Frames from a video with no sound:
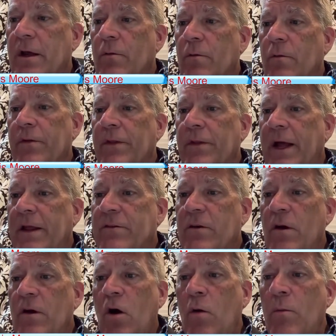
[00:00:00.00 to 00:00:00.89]
Well, that's
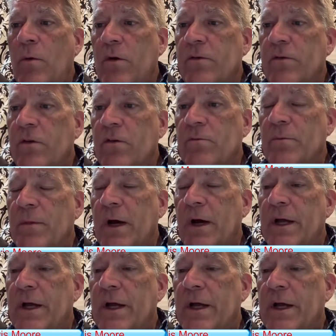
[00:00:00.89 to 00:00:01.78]
almost as
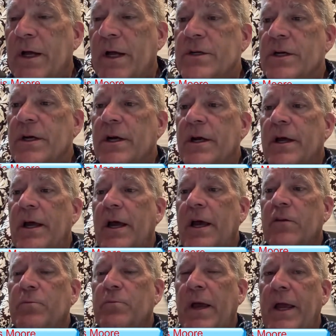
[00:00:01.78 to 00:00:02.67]
much as
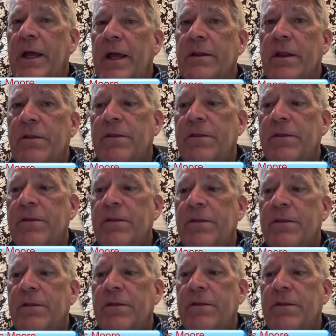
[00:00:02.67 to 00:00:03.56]
paying the
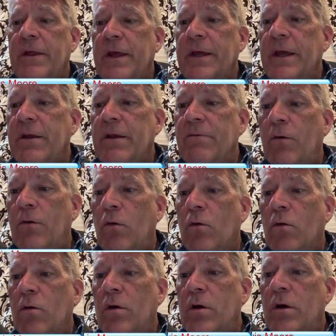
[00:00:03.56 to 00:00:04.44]
thing in
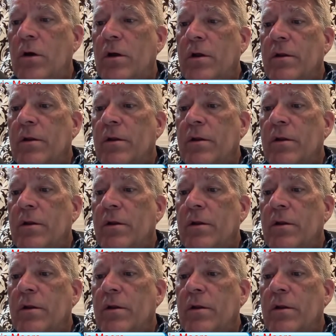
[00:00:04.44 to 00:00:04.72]
full.